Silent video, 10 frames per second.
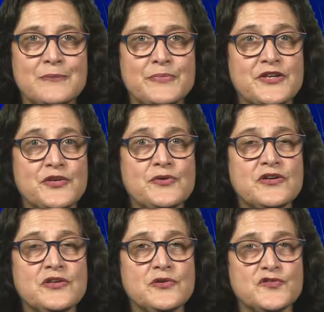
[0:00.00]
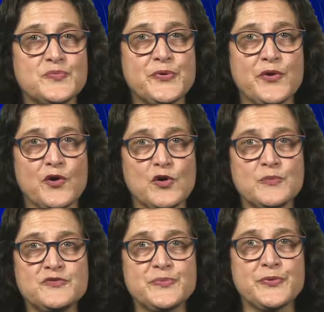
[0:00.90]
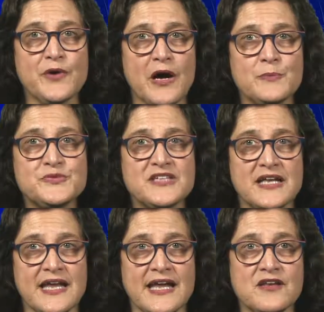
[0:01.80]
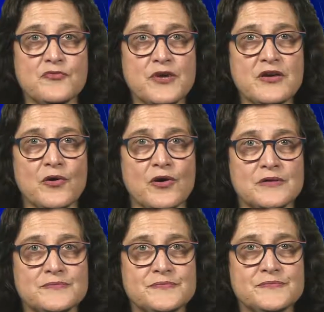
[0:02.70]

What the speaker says: but you can use probes, prompts, and aided recall.